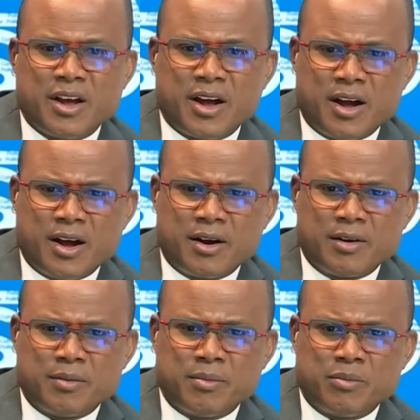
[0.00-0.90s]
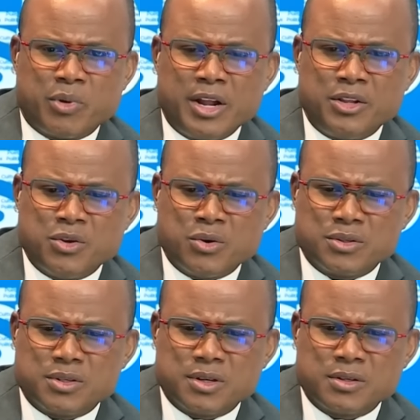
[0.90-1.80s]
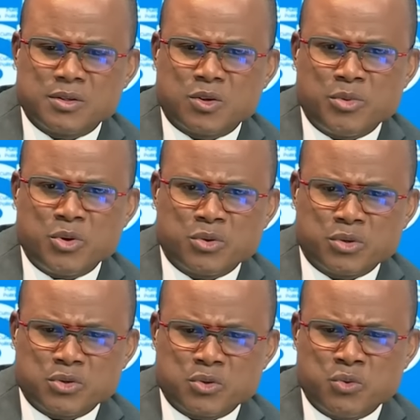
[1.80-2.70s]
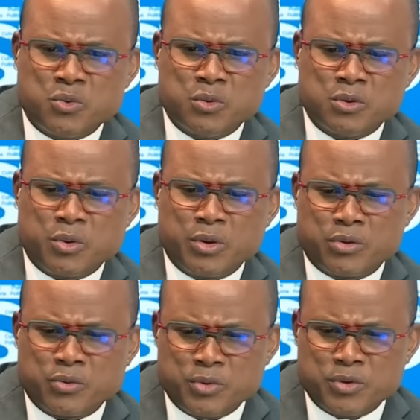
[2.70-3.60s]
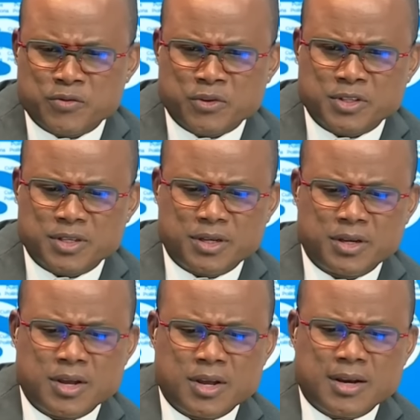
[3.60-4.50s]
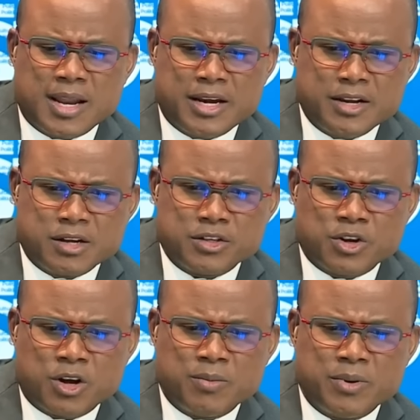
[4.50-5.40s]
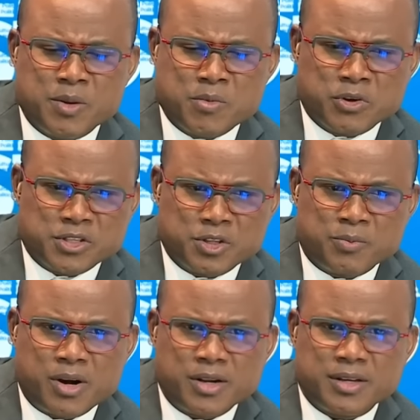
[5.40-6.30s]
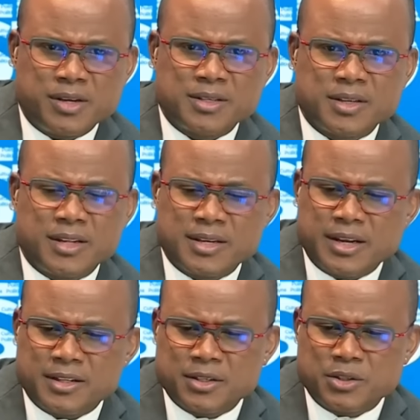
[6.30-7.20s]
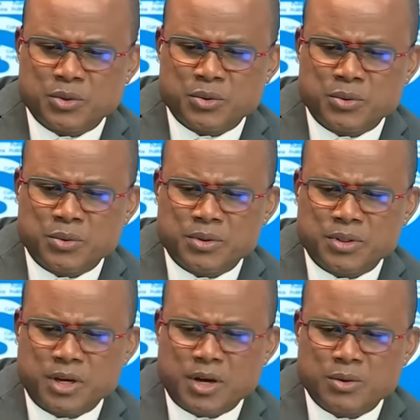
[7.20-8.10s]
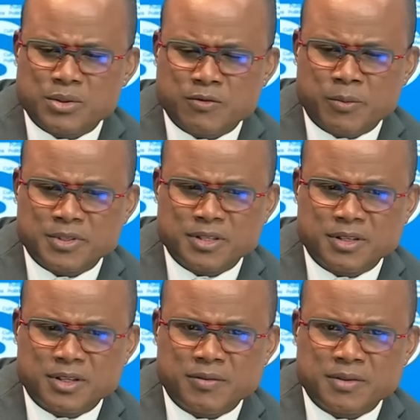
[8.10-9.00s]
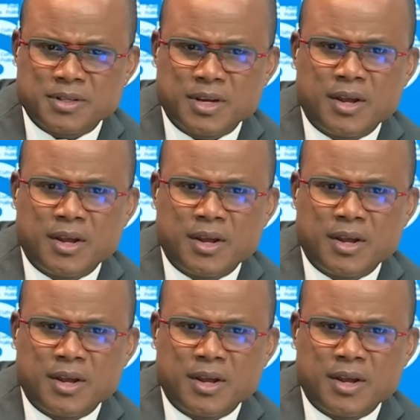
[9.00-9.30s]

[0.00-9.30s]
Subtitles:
are bright youngsters coming out of school, going through university, landing a job, immersed in the politics, get elected to the House of Representatives,